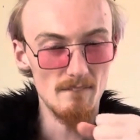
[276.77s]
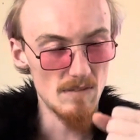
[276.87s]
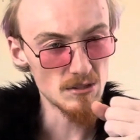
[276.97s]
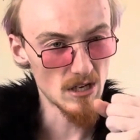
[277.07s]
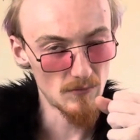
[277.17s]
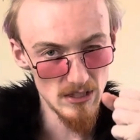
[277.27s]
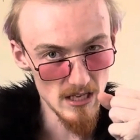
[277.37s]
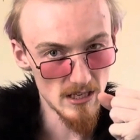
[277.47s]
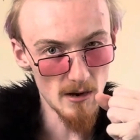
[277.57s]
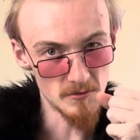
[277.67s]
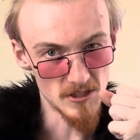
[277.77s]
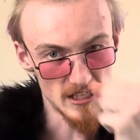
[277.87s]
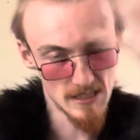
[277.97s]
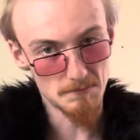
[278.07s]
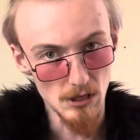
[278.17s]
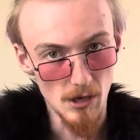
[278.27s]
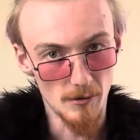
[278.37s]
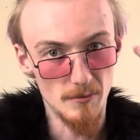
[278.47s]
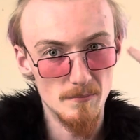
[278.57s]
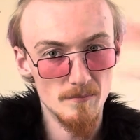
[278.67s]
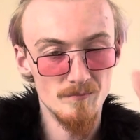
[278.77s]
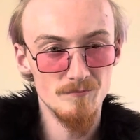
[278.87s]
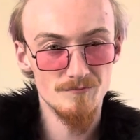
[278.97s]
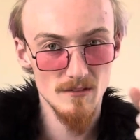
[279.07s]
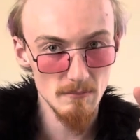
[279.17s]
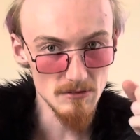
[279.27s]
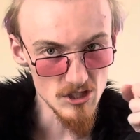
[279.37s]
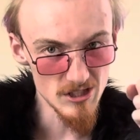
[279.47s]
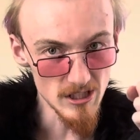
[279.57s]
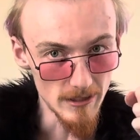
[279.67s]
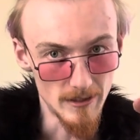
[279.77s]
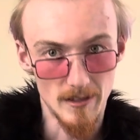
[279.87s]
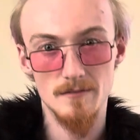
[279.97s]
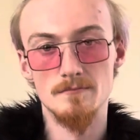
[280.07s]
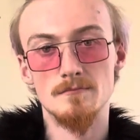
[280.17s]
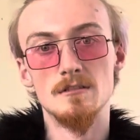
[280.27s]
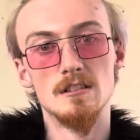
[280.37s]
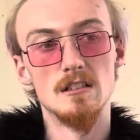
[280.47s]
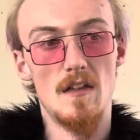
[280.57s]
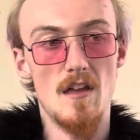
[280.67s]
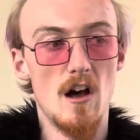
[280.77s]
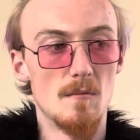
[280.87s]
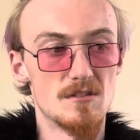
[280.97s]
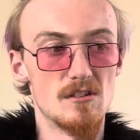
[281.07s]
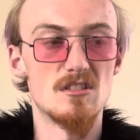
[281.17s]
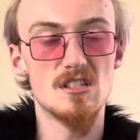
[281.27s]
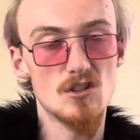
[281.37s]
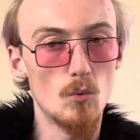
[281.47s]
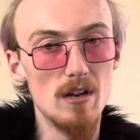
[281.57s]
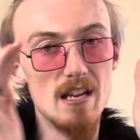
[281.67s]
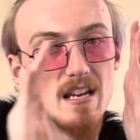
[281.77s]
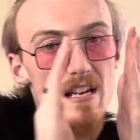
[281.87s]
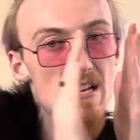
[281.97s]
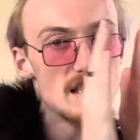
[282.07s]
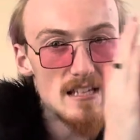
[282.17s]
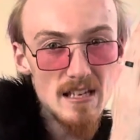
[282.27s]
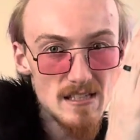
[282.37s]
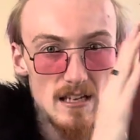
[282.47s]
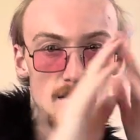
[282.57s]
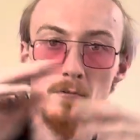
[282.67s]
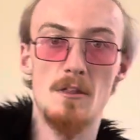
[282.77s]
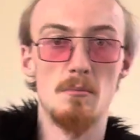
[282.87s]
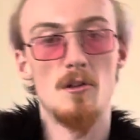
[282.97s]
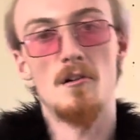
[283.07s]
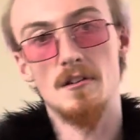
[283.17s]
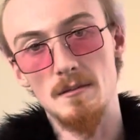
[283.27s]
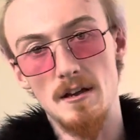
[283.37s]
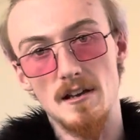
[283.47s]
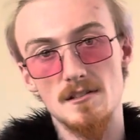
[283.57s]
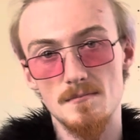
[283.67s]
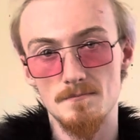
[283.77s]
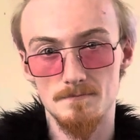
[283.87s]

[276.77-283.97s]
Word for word: Feels like if you let go, it's gonna explode. It's just tighter. And that helps you squeeze things in where they belong in the mix.